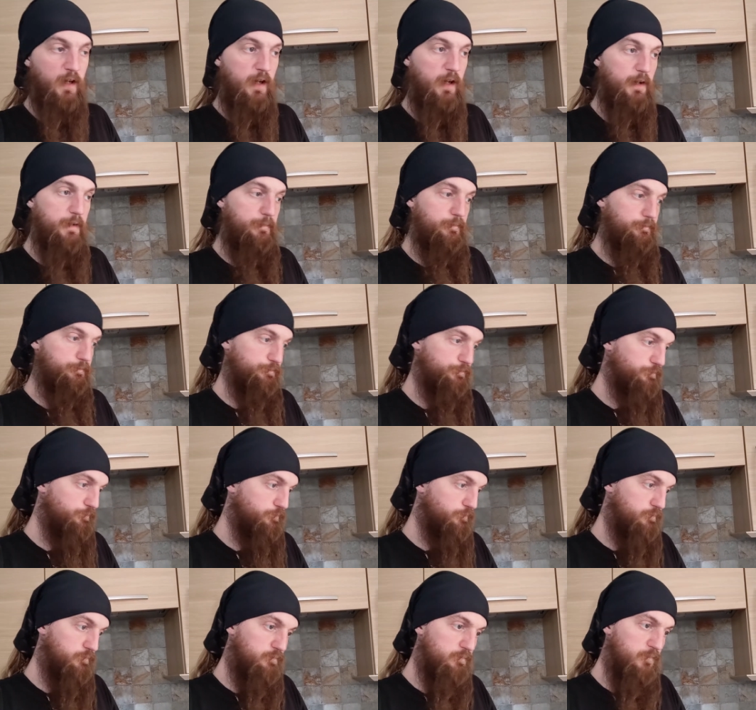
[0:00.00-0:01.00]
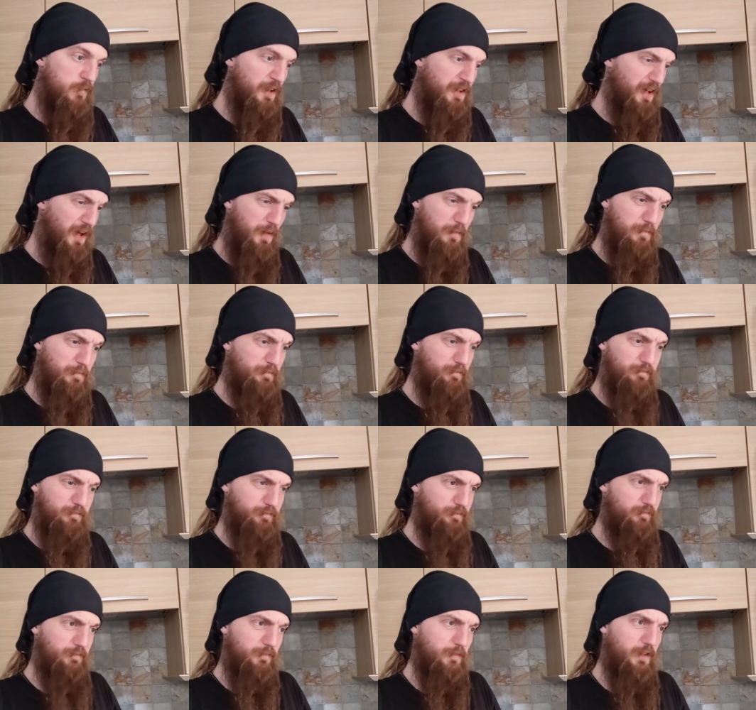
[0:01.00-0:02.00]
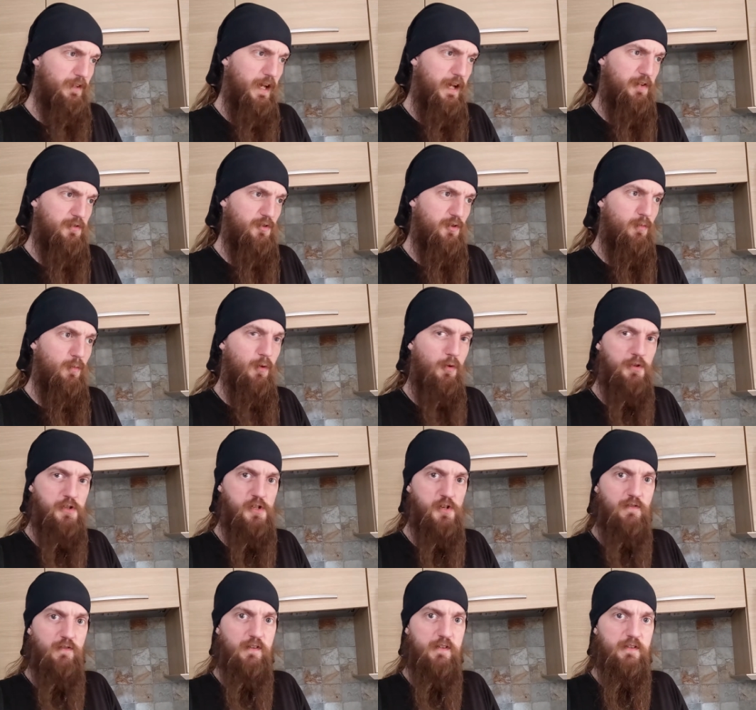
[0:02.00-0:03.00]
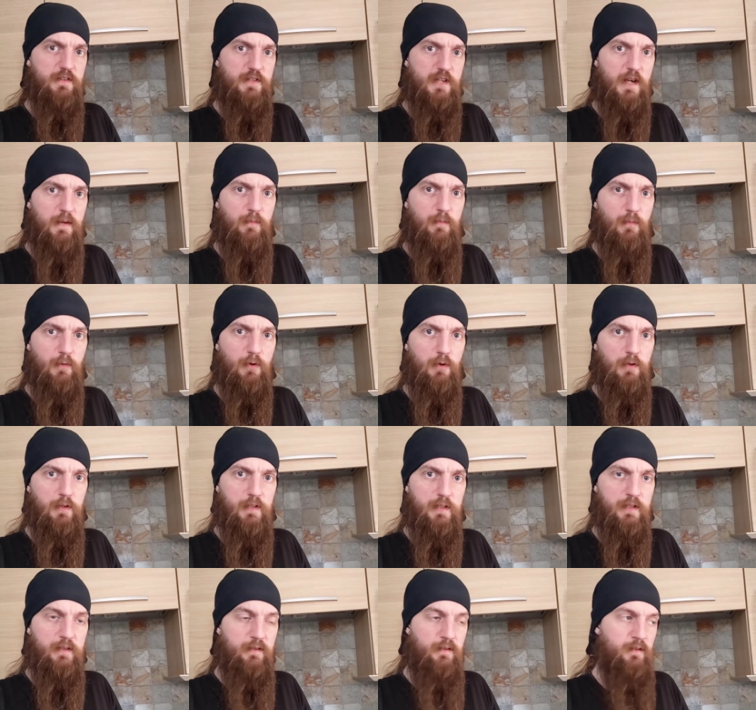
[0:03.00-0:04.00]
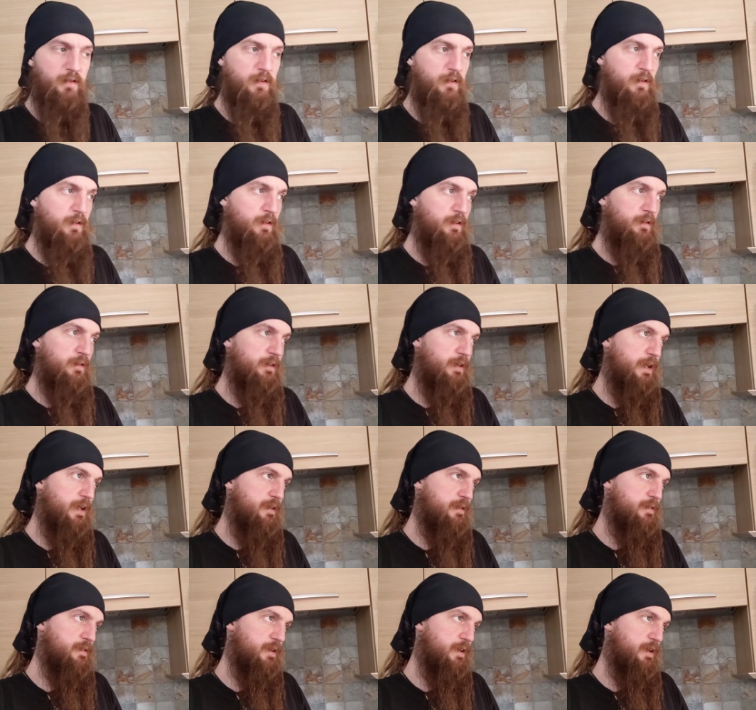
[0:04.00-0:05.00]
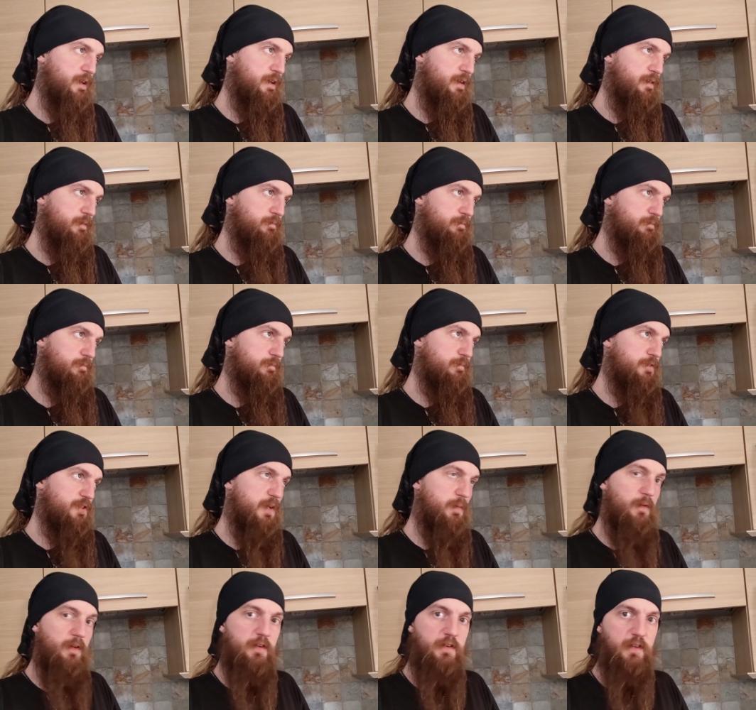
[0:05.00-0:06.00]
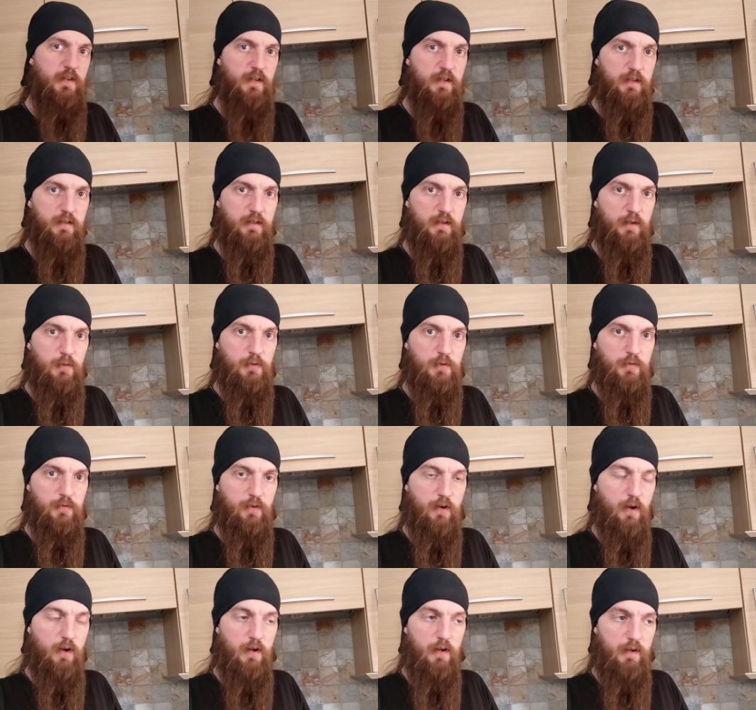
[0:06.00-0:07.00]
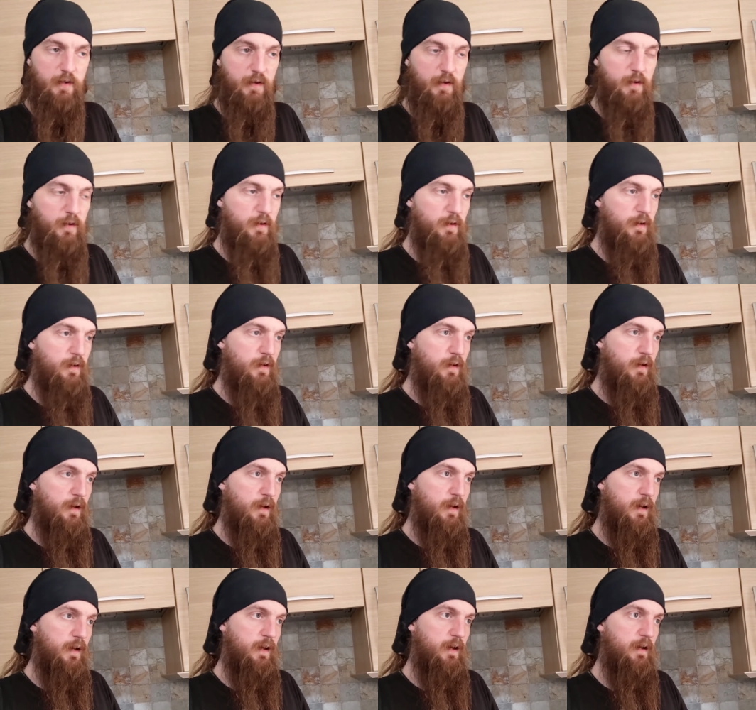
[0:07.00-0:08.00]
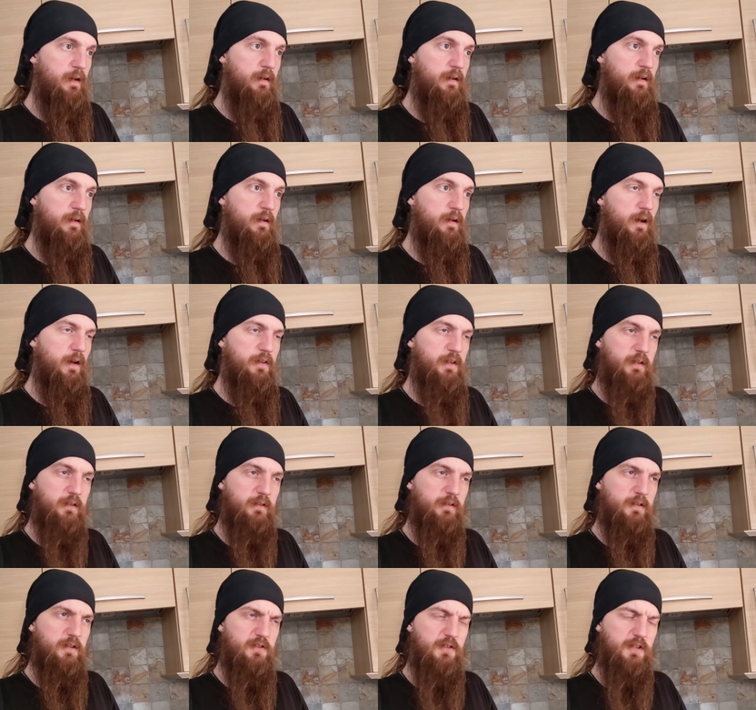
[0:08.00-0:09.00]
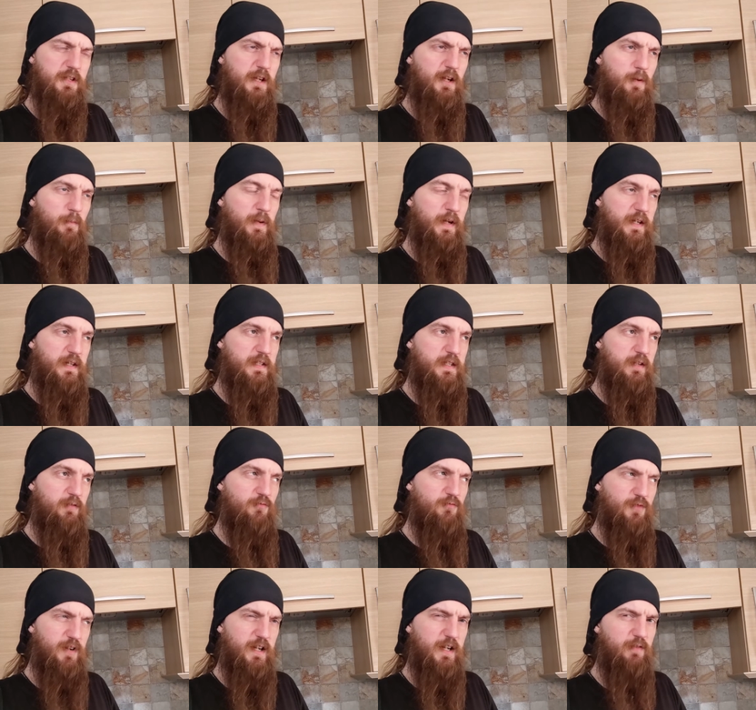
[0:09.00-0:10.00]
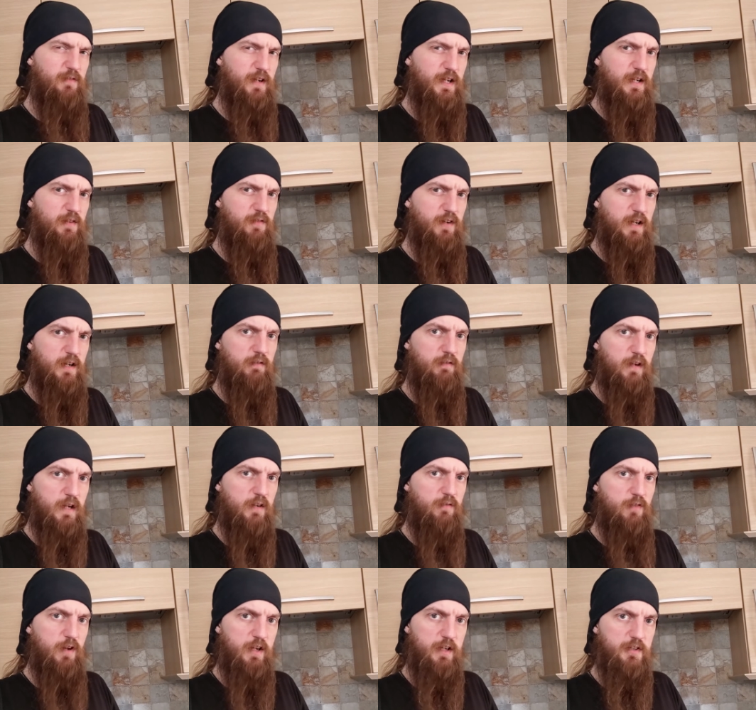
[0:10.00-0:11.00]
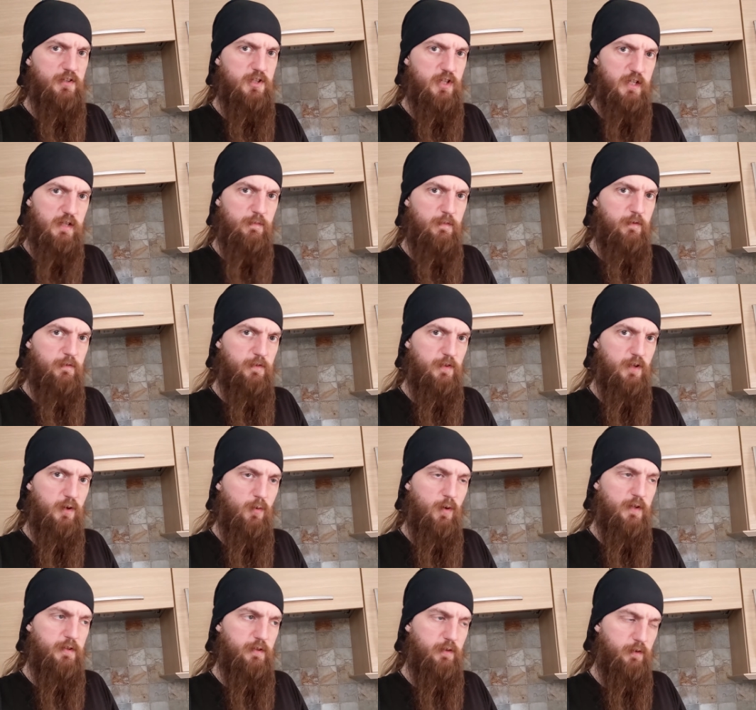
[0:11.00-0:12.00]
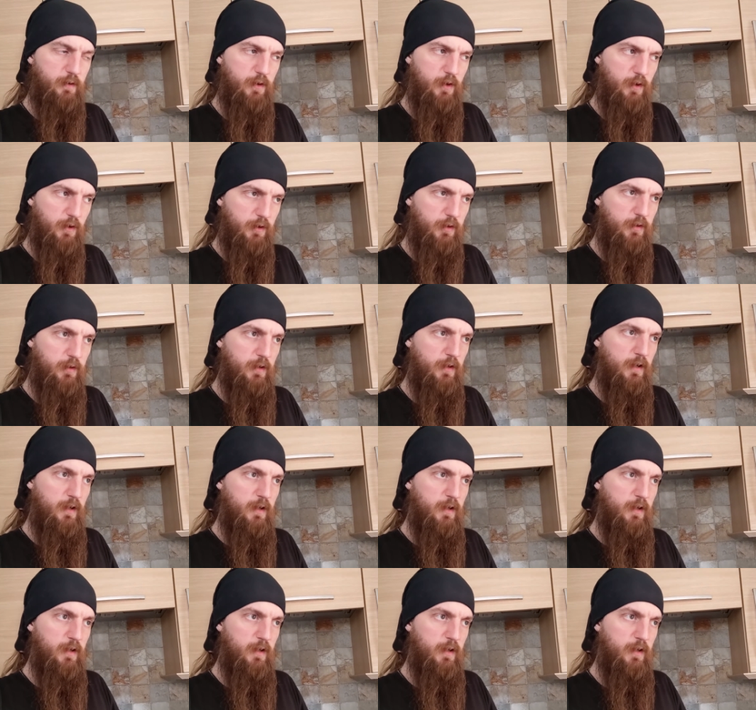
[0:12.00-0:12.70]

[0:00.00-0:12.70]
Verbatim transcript: Um, you know, get Tremorger in, Zabemall in, get uh, Jimith in, Old Divine, and uh, I think because you can get it on P C really, really, really, really, really cheap if you know where to look.